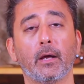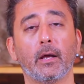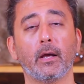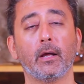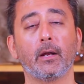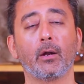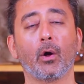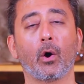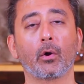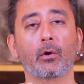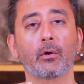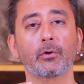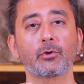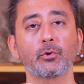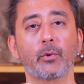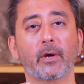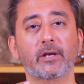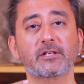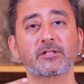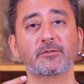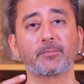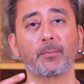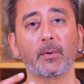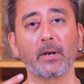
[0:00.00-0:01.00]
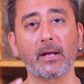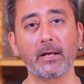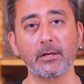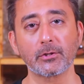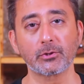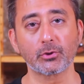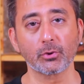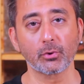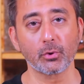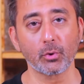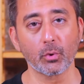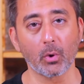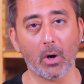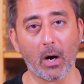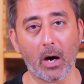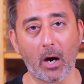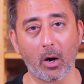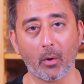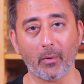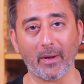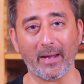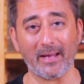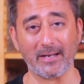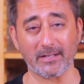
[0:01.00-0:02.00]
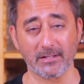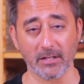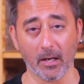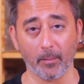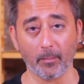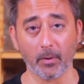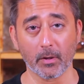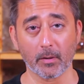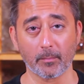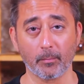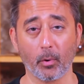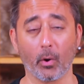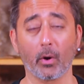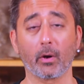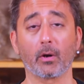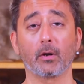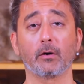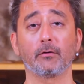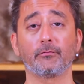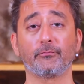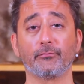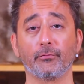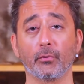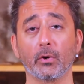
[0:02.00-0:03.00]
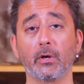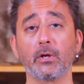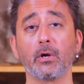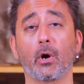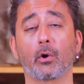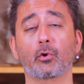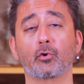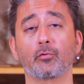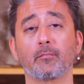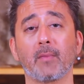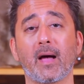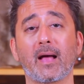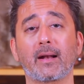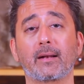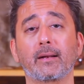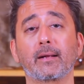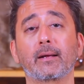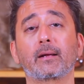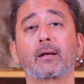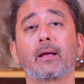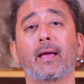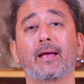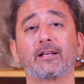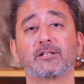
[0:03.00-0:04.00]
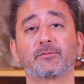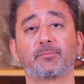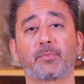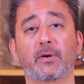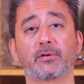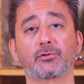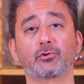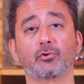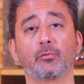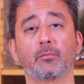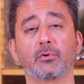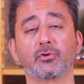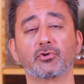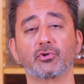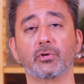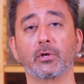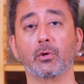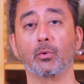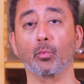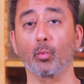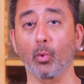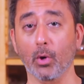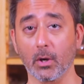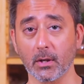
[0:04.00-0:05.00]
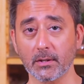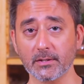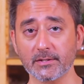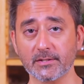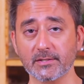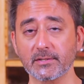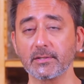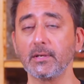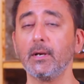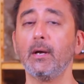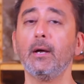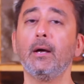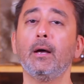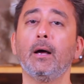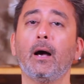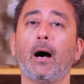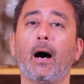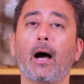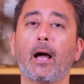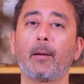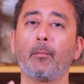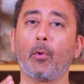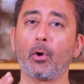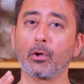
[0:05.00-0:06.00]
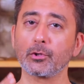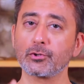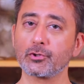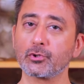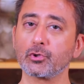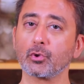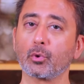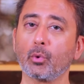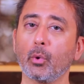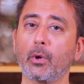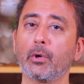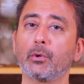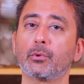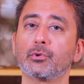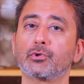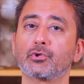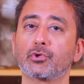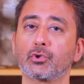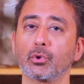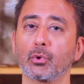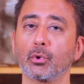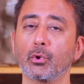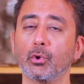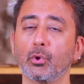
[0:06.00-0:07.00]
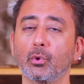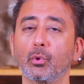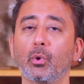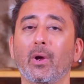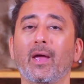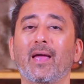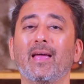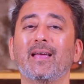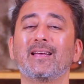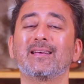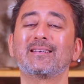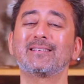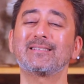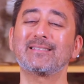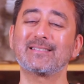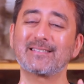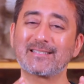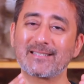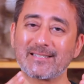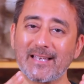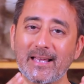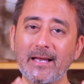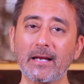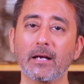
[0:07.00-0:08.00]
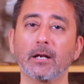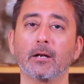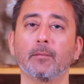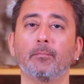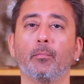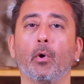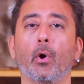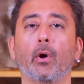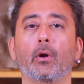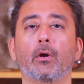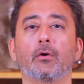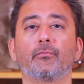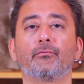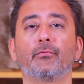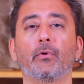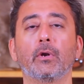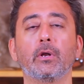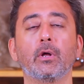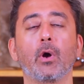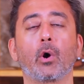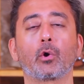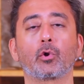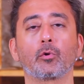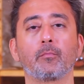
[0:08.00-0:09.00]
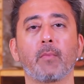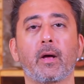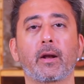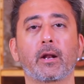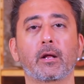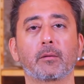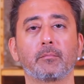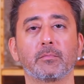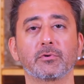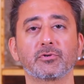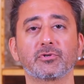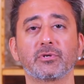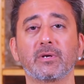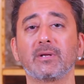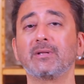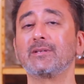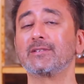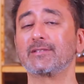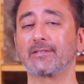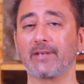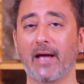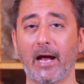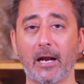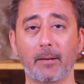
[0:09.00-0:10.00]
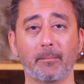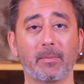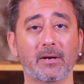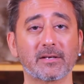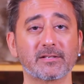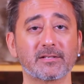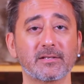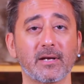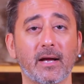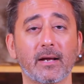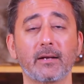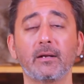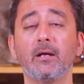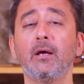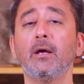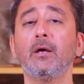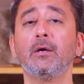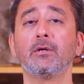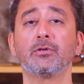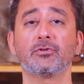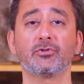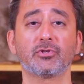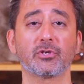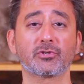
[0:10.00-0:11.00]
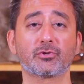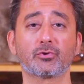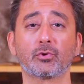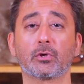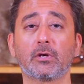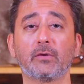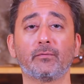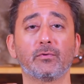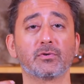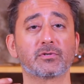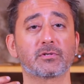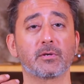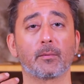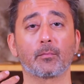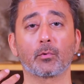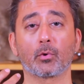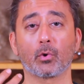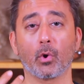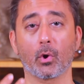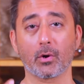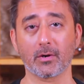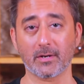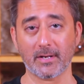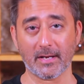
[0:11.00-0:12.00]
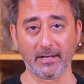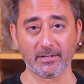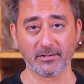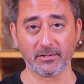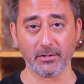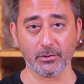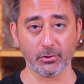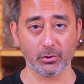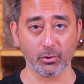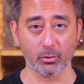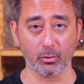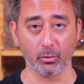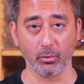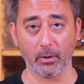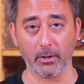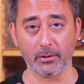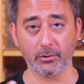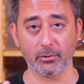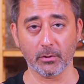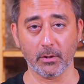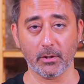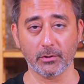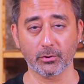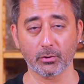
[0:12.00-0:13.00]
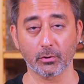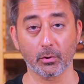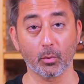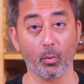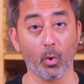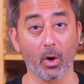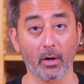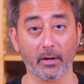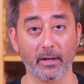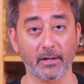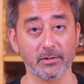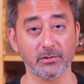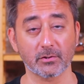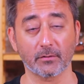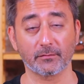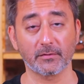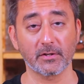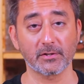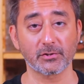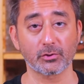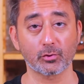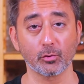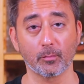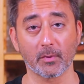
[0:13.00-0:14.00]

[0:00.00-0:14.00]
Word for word: In order to explain to you how a double boiler fully automatic espresso machine works, I'm also going to show you a single boiler fully automatic machine side by side just to give you some context into, into, into the workings of these two